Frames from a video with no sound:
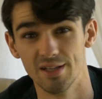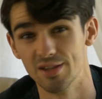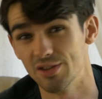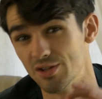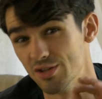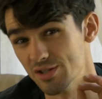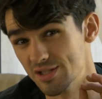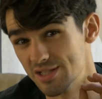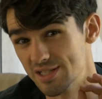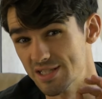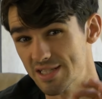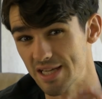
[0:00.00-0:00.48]

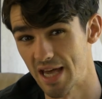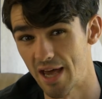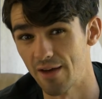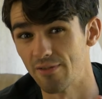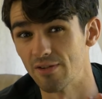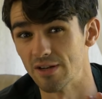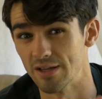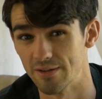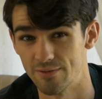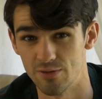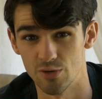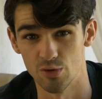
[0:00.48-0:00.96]
there's
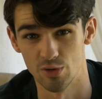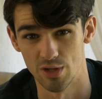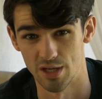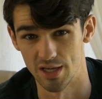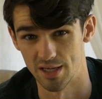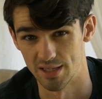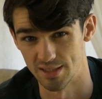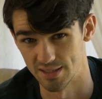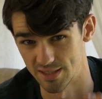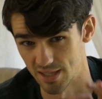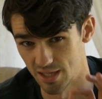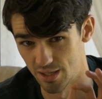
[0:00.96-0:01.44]
definitely a few
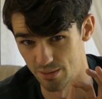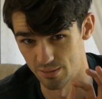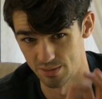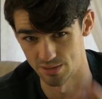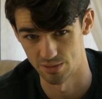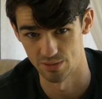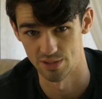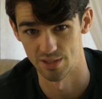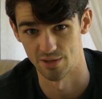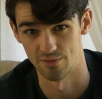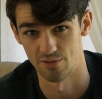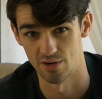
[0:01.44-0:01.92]
things I will
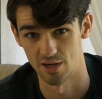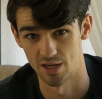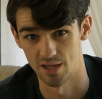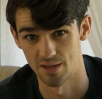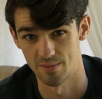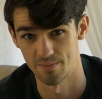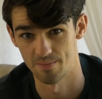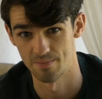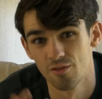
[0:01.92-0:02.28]
do differently.